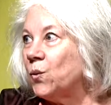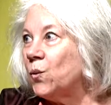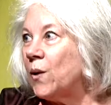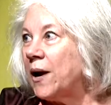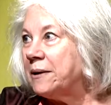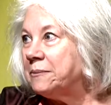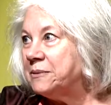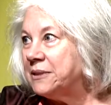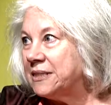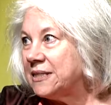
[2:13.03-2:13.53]

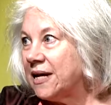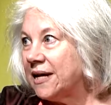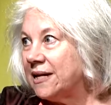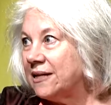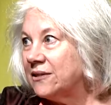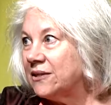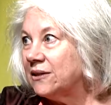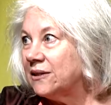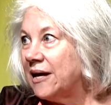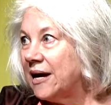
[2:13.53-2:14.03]

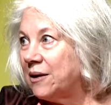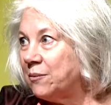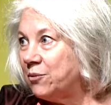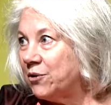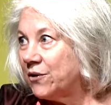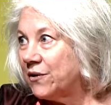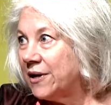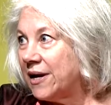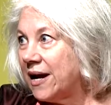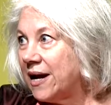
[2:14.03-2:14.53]
website the
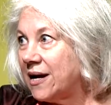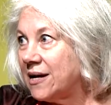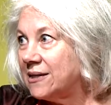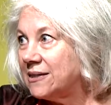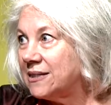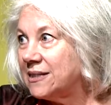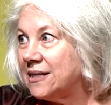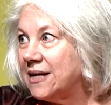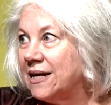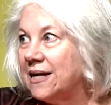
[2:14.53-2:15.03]
library
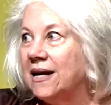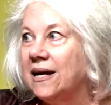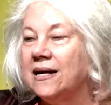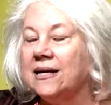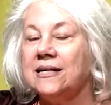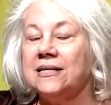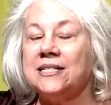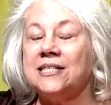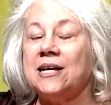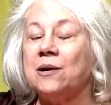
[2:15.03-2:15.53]
has.
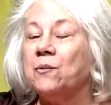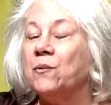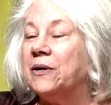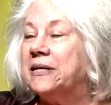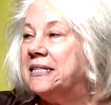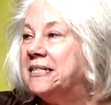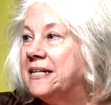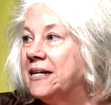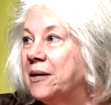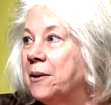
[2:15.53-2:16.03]

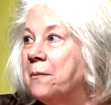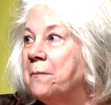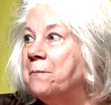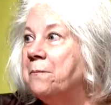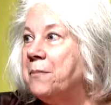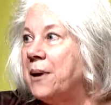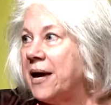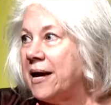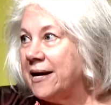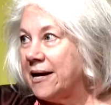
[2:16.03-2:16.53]
Someone did a
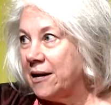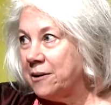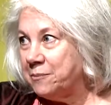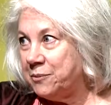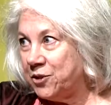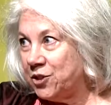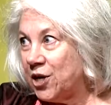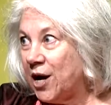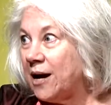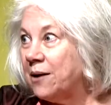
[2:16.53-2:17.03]
bang up
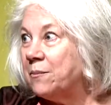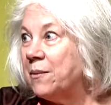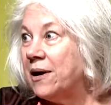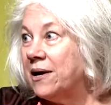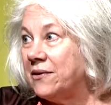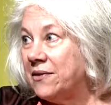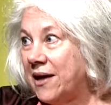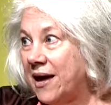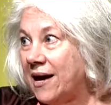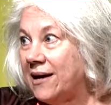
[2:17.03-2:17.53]
job
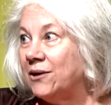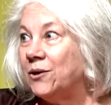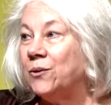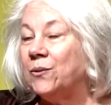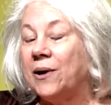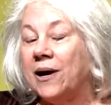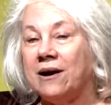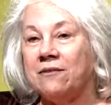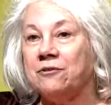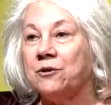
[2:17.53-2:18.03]
on that,
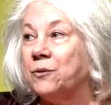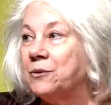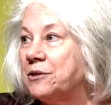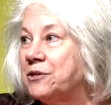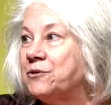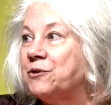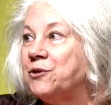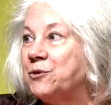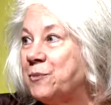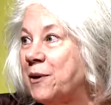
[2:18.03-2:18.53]
whoever
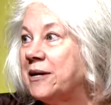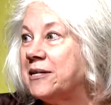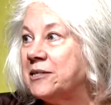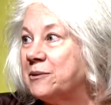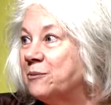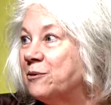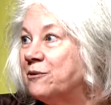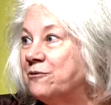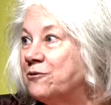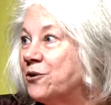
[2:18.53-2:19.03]
was
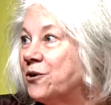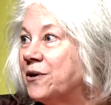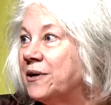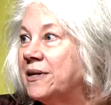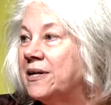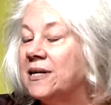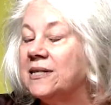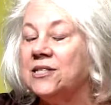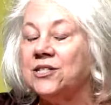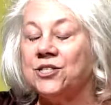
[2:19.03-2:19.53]
responsible for
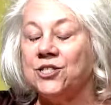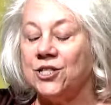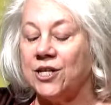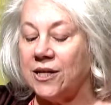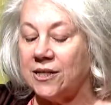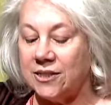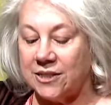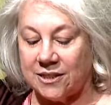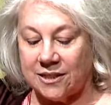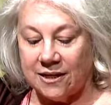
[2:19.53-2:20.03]
it. It's
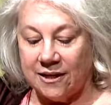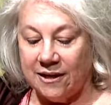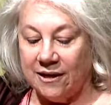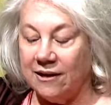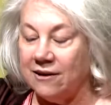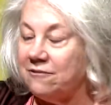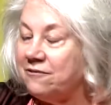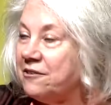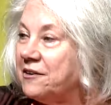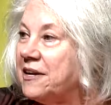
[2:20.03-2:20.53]
just
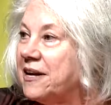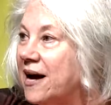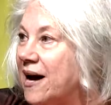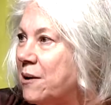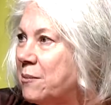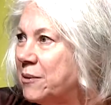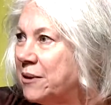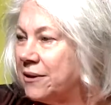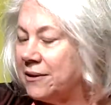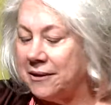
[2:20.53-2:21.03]

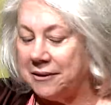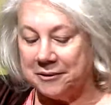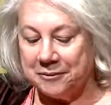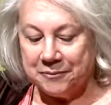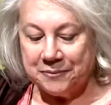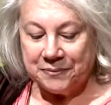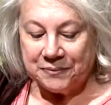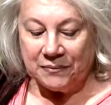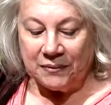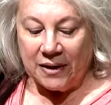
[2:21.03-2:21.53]
phenomenal.
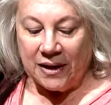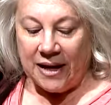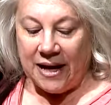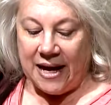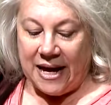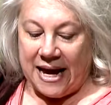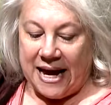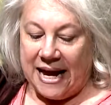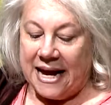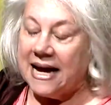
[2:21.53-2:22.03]

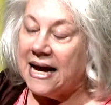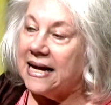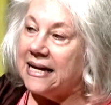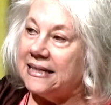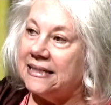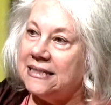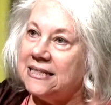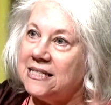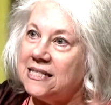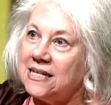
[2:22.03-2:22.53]

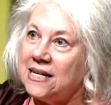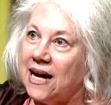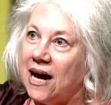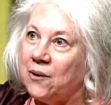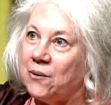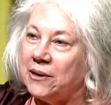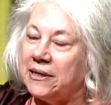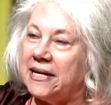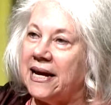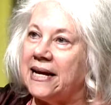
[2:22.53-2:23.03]
And
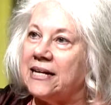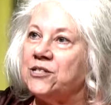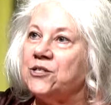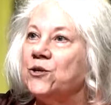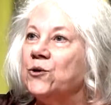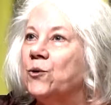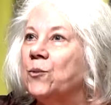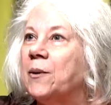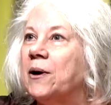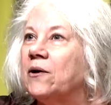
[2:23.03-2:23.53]
I want to
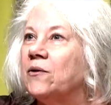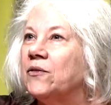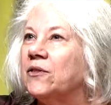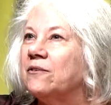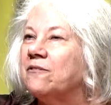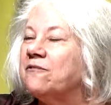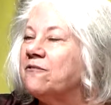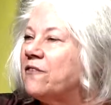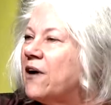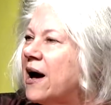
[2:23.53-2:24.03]
ask you about
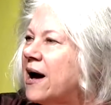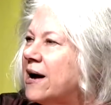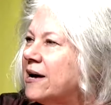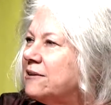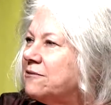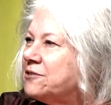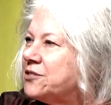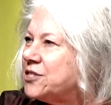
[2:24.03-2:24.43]
the five